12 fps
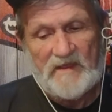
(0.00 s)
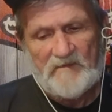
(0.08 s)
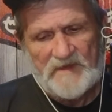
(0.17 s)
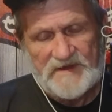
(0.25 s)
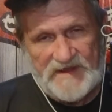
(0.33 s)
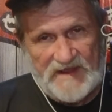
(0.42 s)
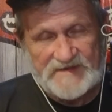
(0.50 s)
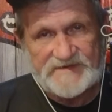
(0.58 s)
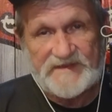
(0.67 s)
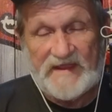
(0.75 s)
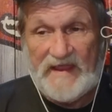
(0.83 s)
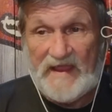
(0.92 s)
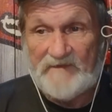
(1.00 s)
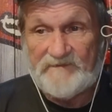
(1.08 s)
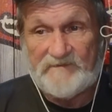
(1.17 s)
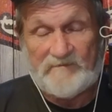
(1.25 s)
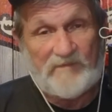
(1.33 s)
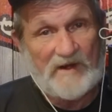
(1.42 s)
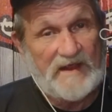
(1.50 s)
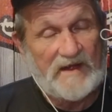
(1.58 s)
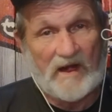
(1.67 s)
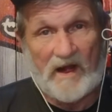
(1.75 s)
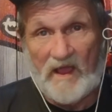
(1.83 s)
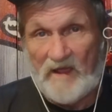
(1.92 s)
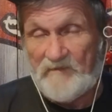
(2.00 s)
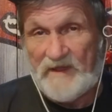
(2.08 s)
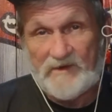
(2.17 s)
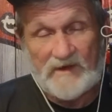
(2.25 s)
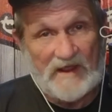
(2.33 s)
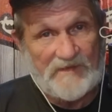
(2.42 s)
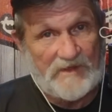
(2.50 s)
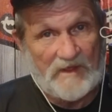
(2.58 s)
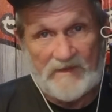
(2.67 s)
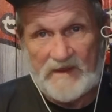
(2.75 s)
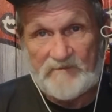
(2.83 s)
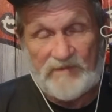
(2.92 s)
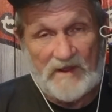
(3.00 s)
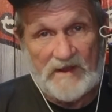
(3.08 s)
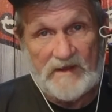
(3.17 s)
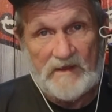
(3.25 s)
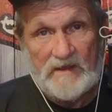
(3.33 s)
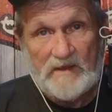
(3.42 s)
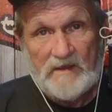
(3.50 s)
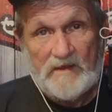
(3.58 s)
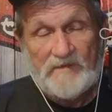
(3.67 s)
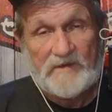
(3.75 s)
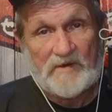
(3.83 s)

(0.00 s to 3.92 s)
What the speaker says: But yes, they have played a lot better than I thought they'd play. Their